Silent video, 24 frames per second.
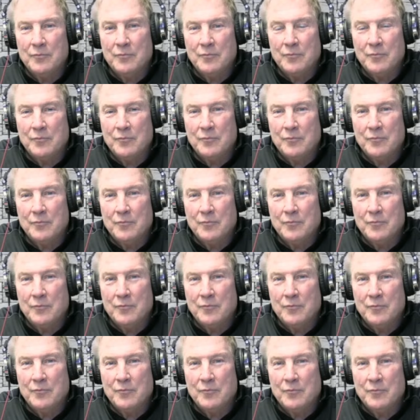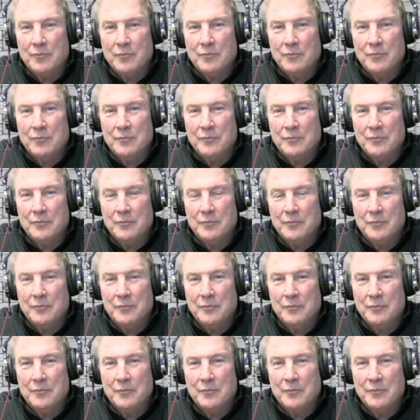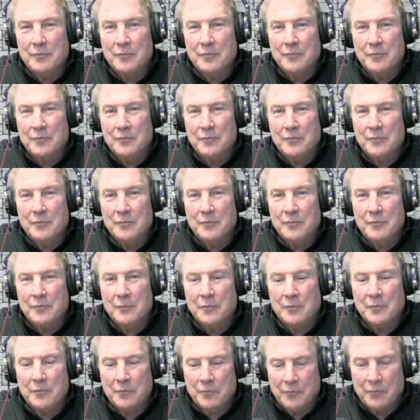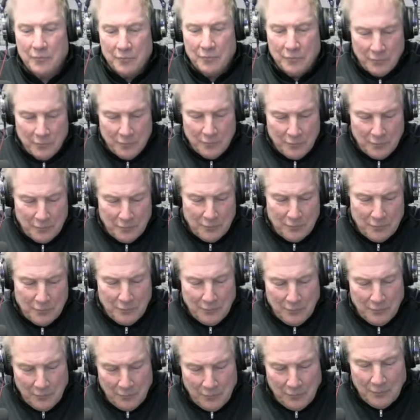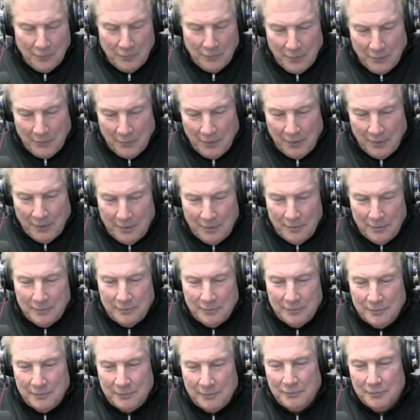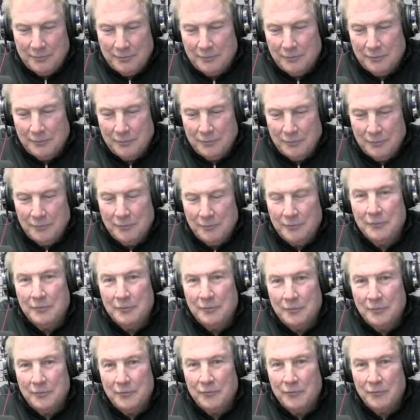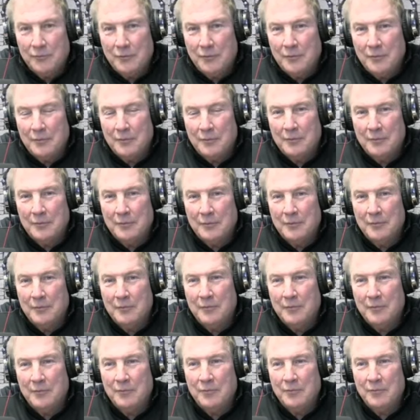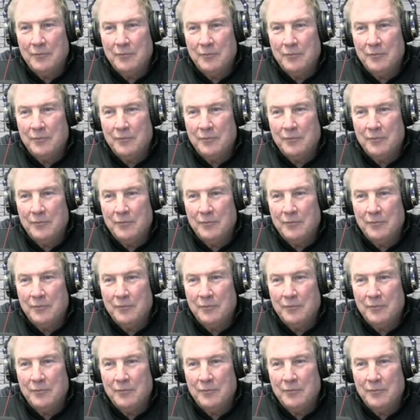The person shown says nothing.